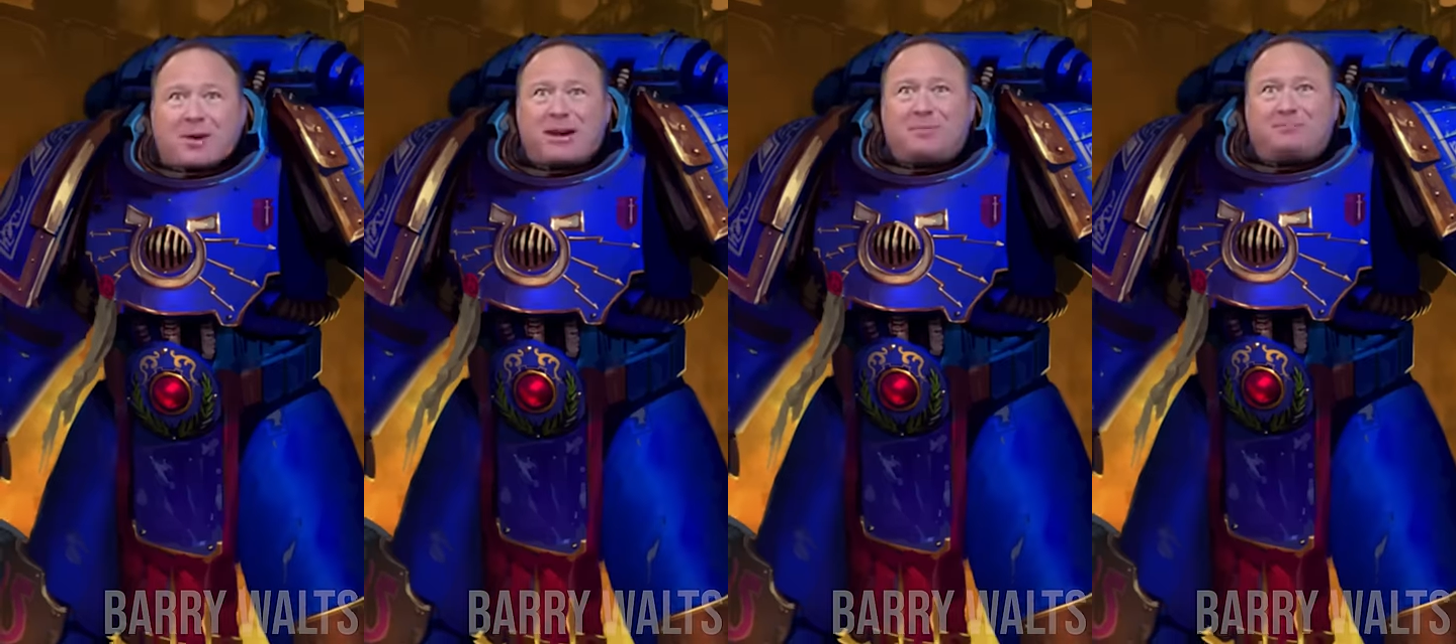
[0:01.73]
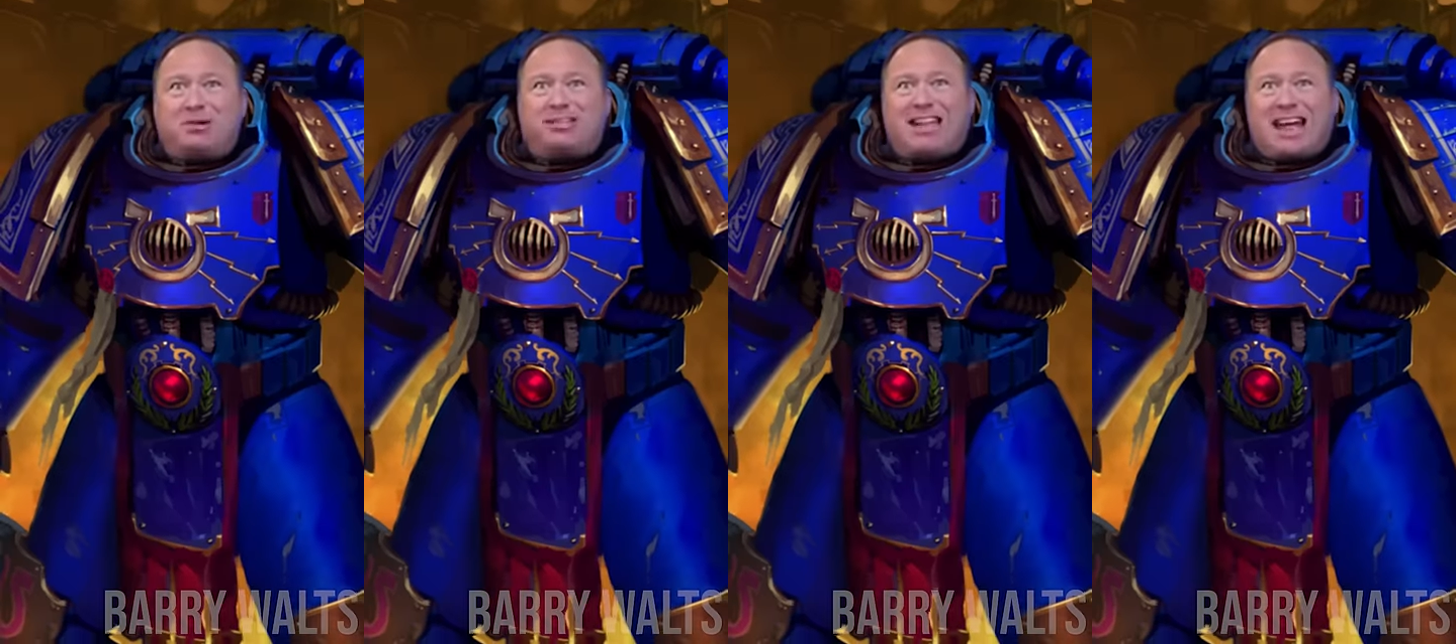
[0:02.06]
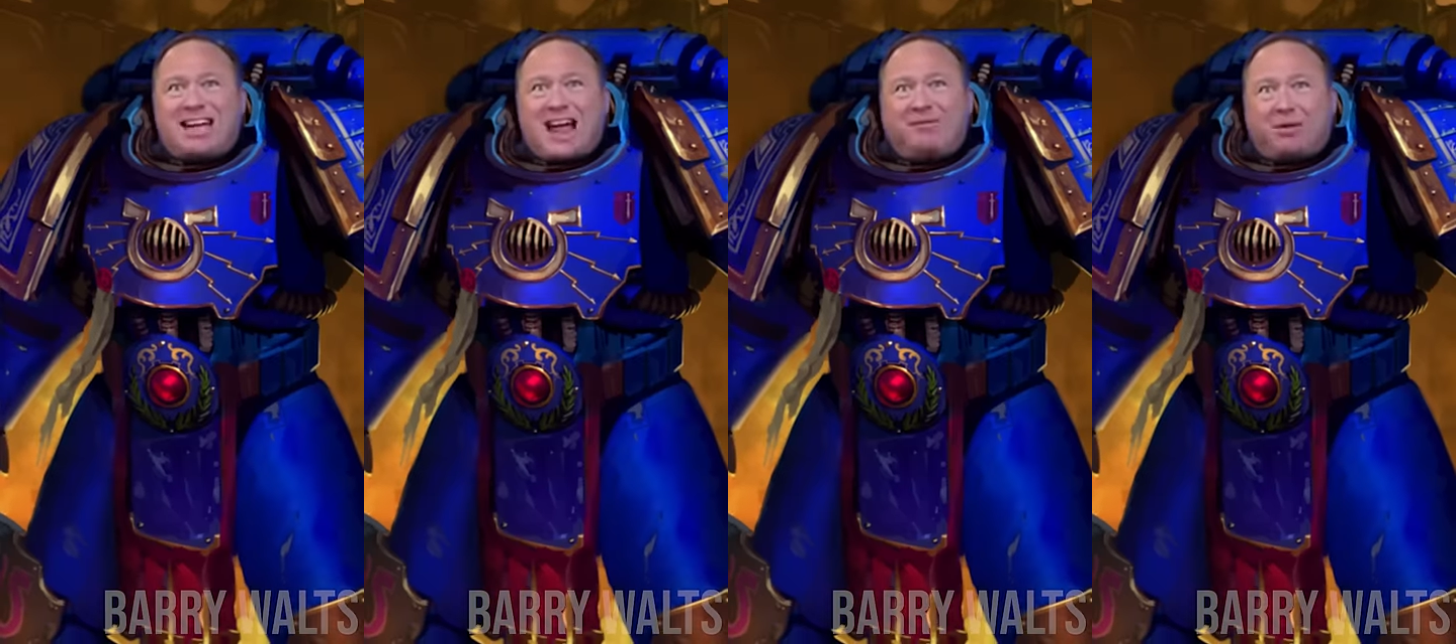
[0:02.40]
They're going to put
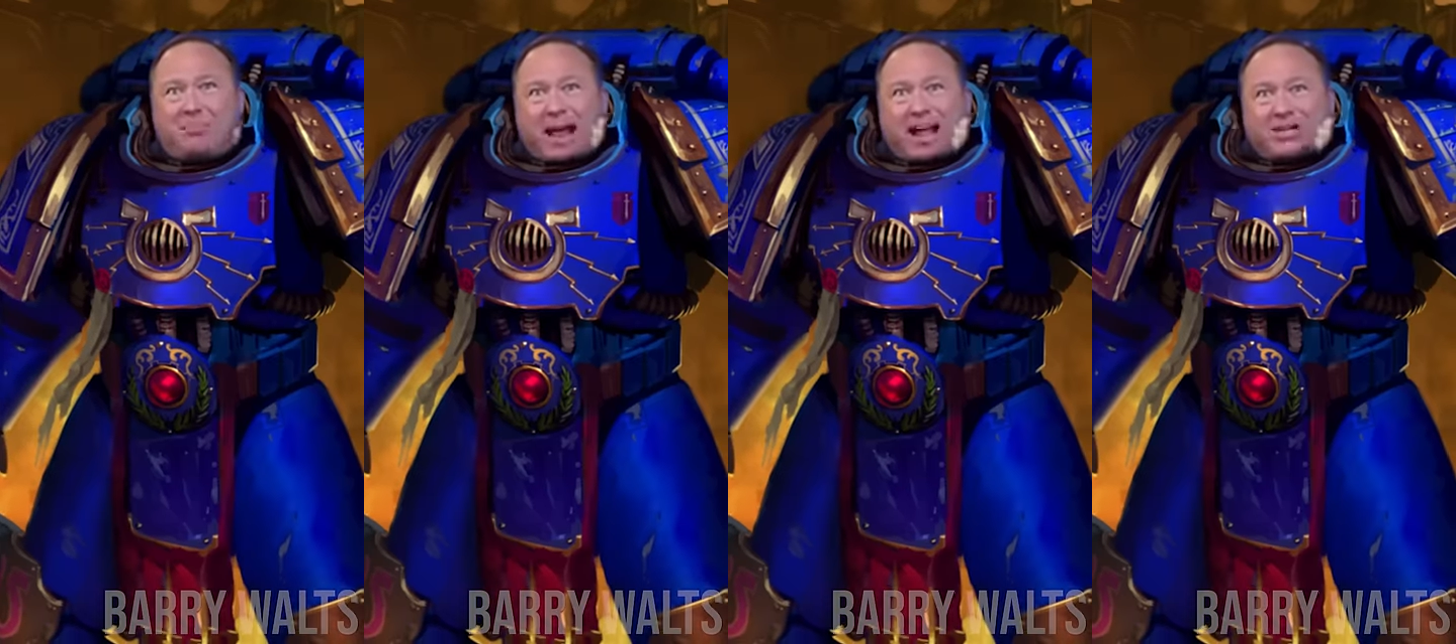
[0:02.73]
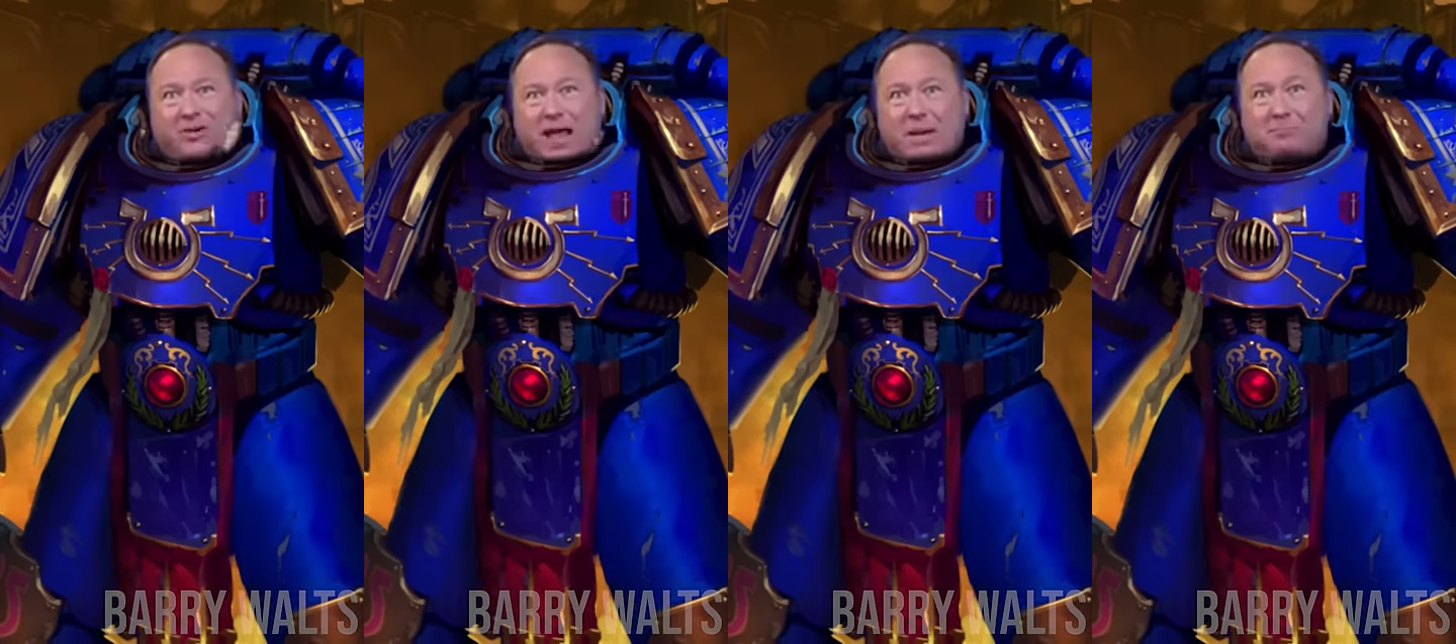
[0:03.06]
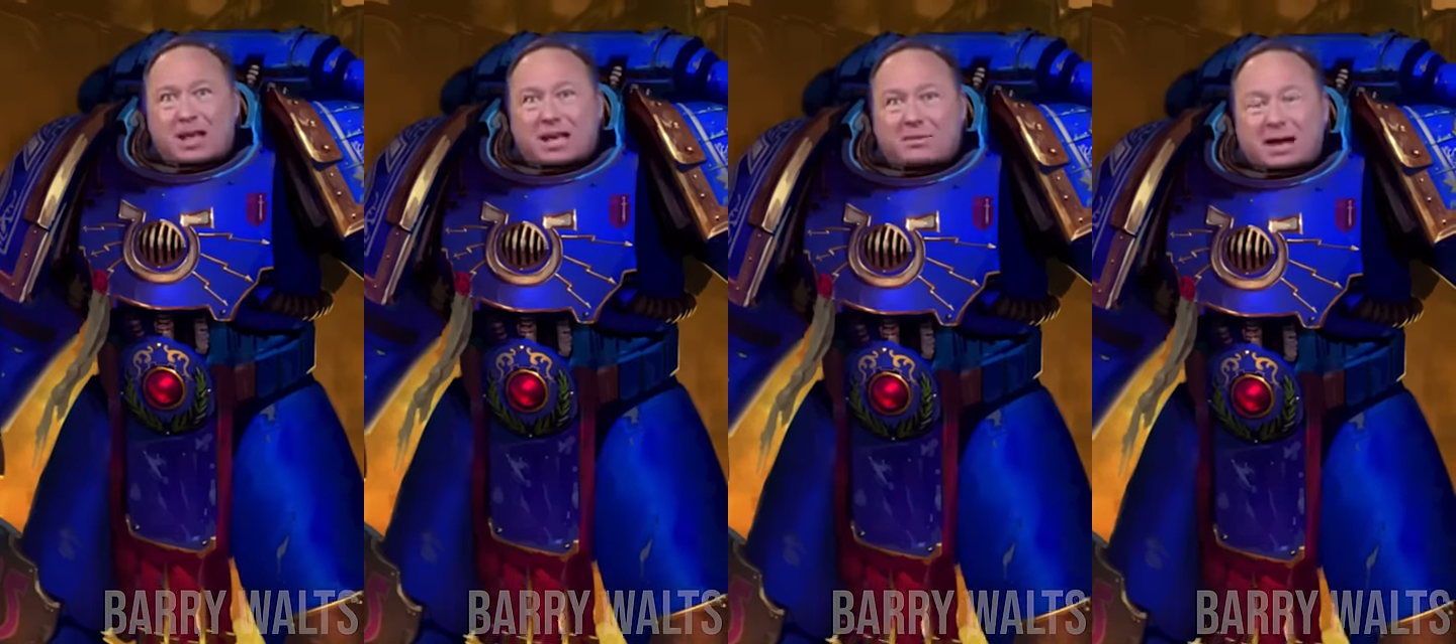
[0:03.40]
that devil mask or that
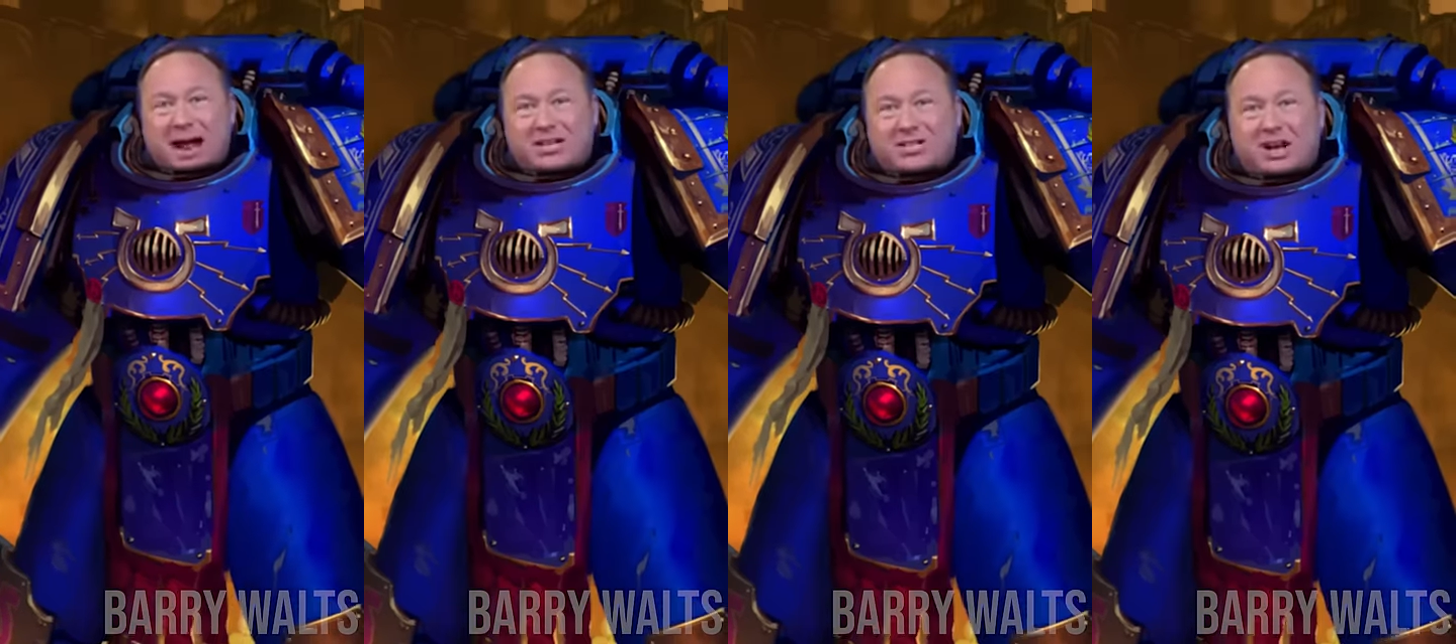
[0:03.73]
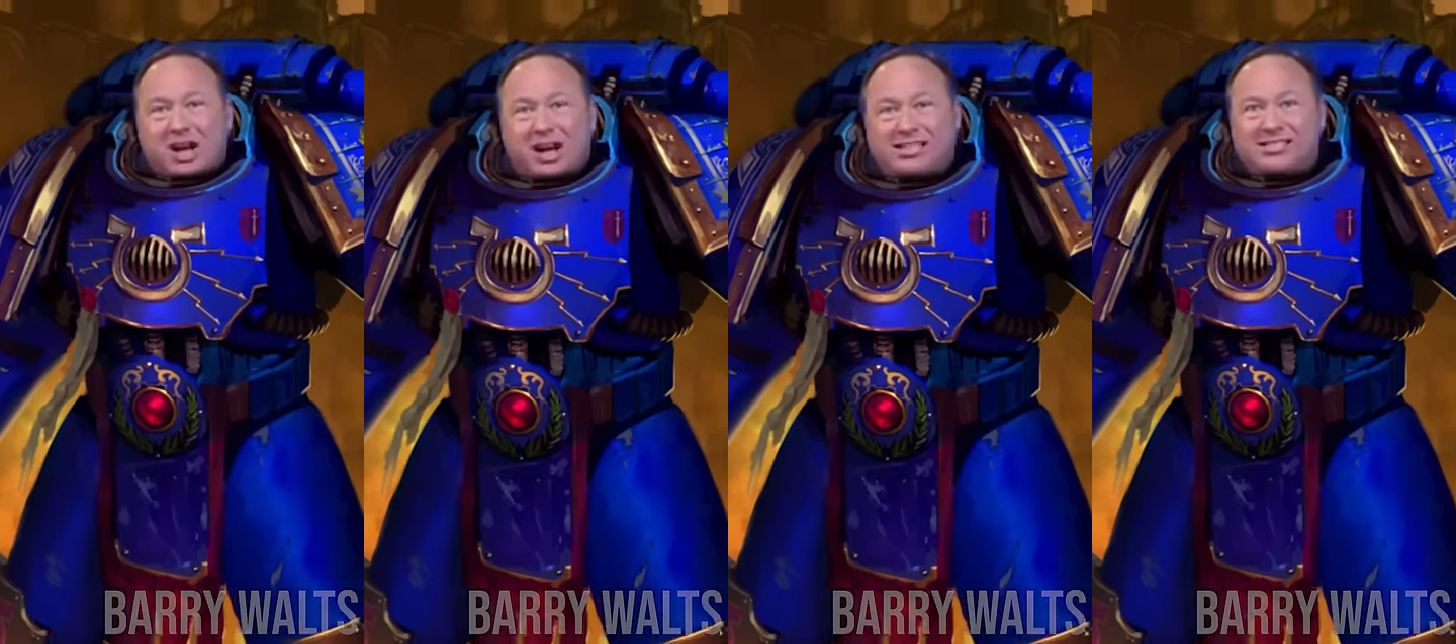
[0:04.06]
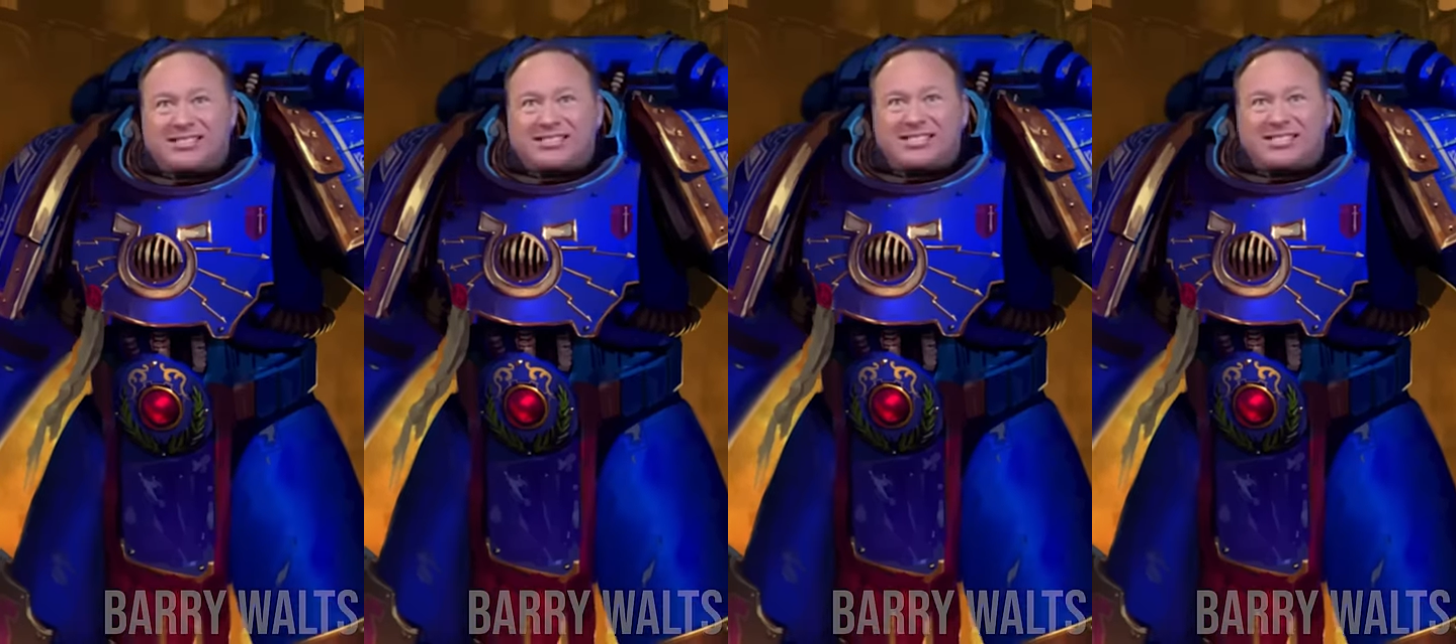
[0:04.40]
piggy mask on.